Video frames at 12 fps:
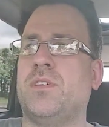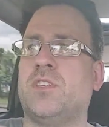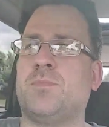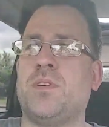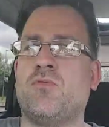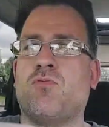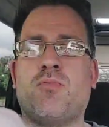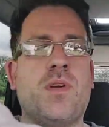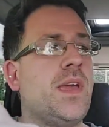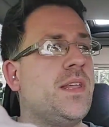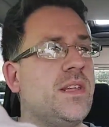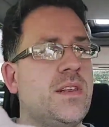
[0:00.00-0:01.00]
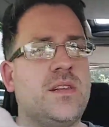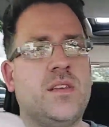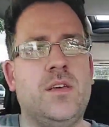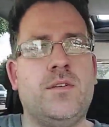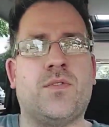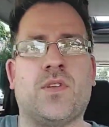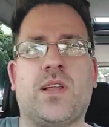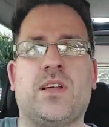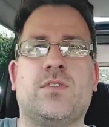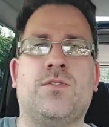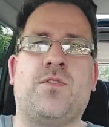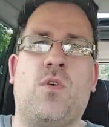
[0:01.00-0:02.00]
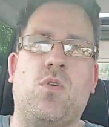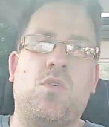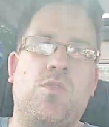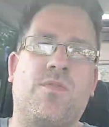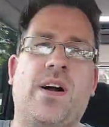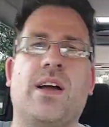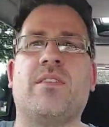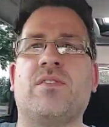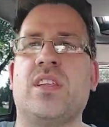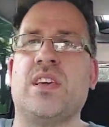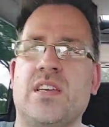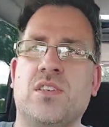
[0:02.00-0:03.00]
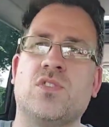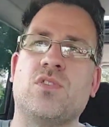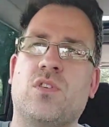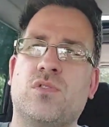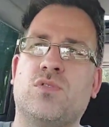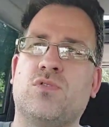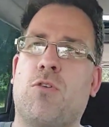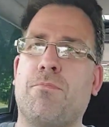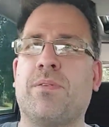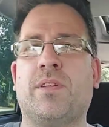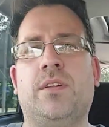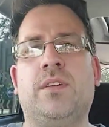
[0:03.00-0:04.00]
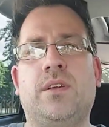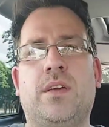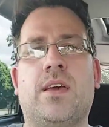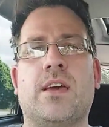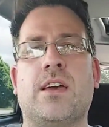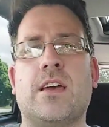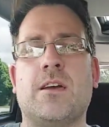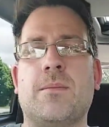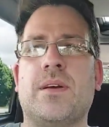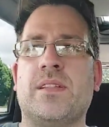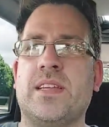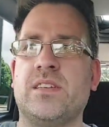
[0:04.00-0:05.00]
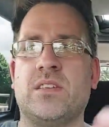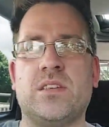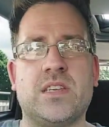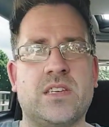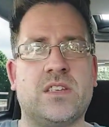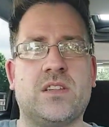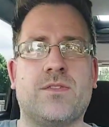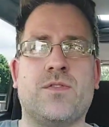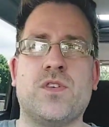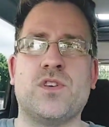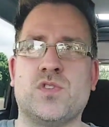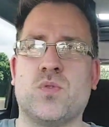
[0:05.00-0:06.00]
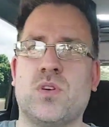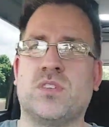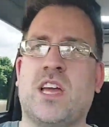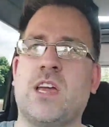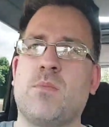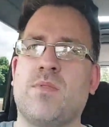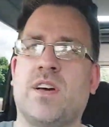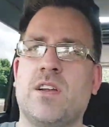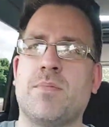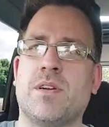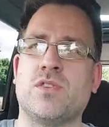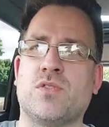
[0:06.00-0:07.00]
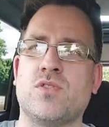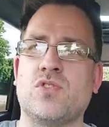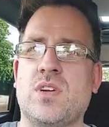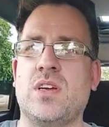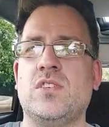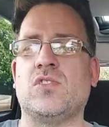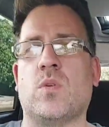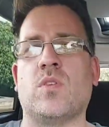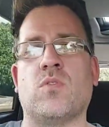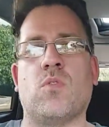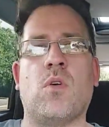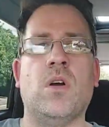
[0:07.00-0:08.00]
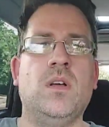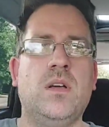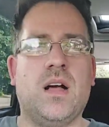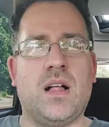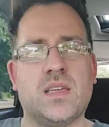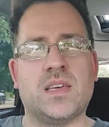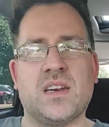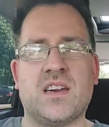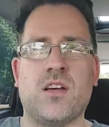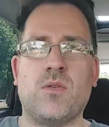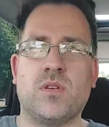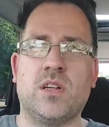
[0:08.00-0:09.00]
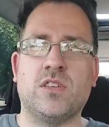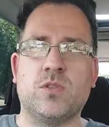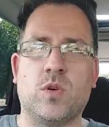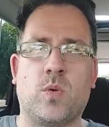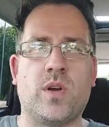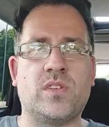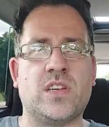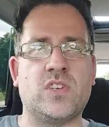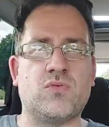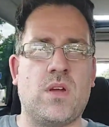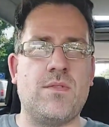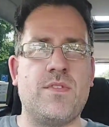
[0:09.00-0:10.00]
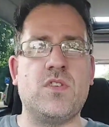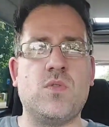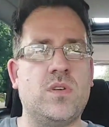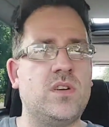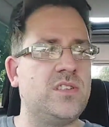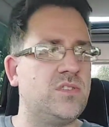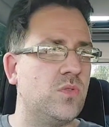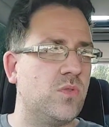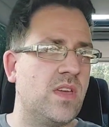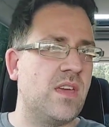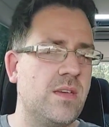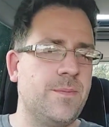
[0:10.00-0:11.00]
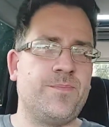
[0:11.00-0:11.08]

It's been raining for the last 4 or 5 days non-stop. And then today's the first sort of time we've had a bit of sunshine, so I thought I'll get it out and I'll do a quick test drive video on it. So yeah.